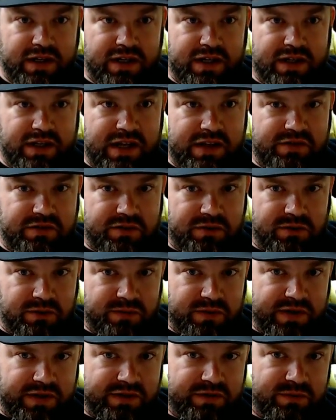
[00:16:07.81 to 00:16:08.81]
And that's the whole
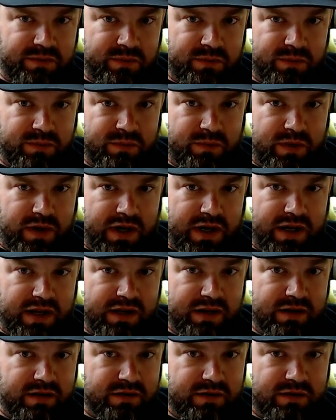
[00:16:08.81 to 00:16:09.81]
reason
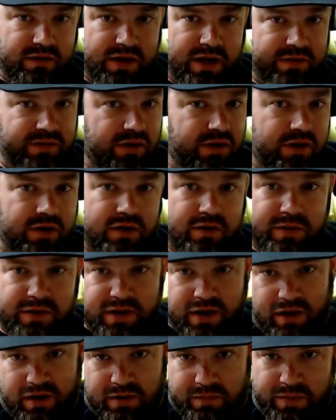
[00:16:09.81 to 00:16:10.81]
why you never heard me
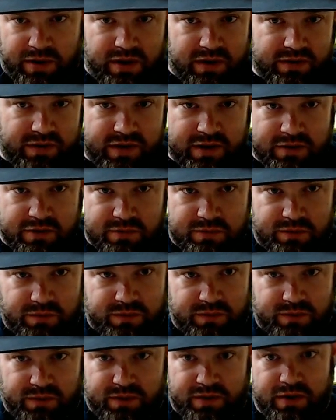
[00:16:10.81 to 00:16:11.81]
talk about Thunder
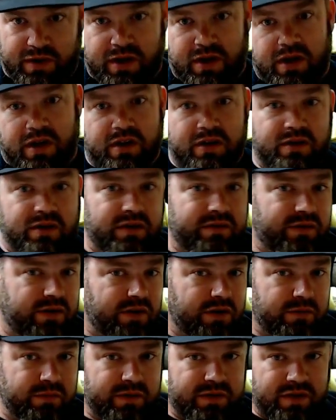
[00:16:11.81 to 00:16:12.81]
before. You never
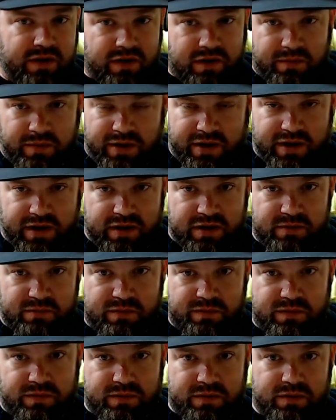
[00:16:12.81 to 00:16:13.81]
heard me talk about Eon
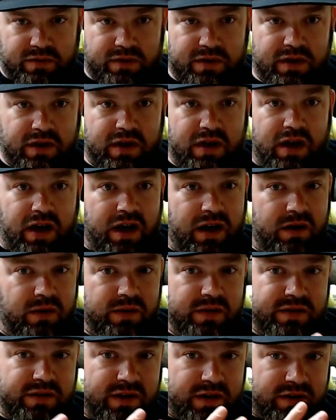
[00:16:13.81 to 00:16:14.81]
before. I
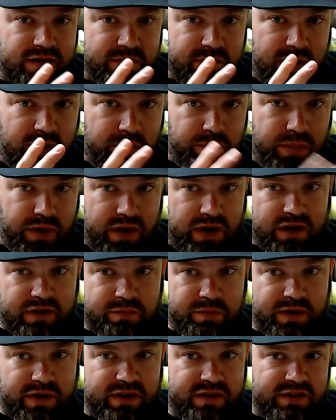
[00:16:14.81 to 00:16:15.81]
only talked about Boss
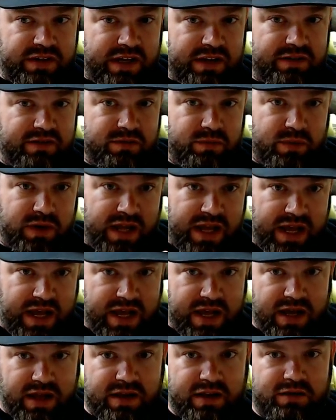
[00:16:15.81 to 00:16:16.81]
because that's what I
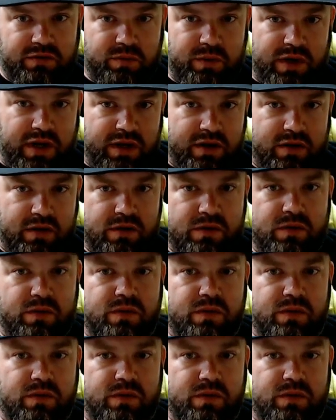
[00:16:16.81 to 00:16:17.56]
had, that's what I knew.